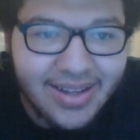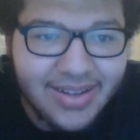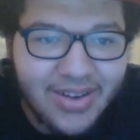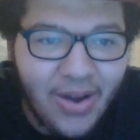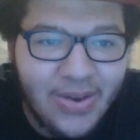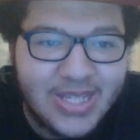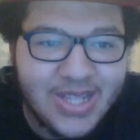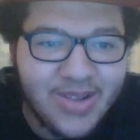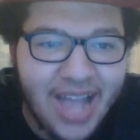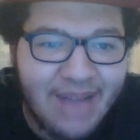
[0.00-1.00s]
no,
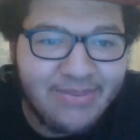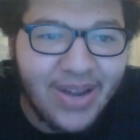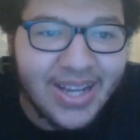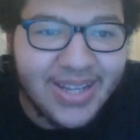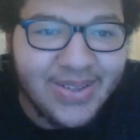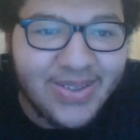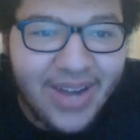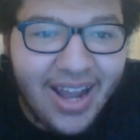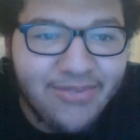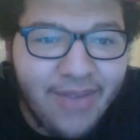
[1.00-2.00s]
slow down, Brock. You don't
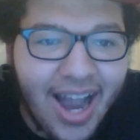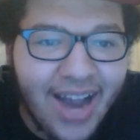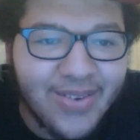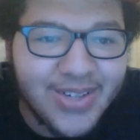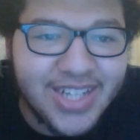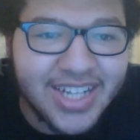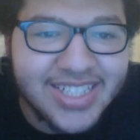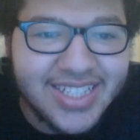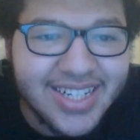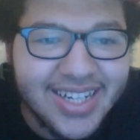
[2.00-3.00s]
have powers.
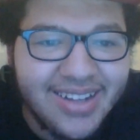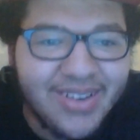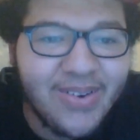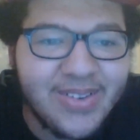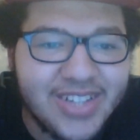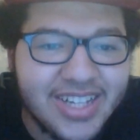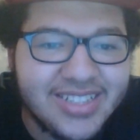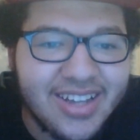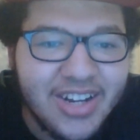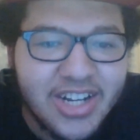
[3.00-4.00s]
Just you're just
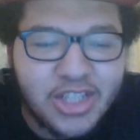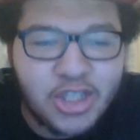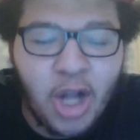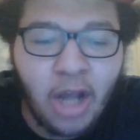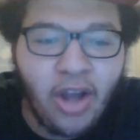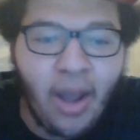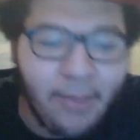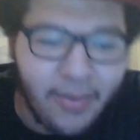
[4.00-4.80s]
a shut up.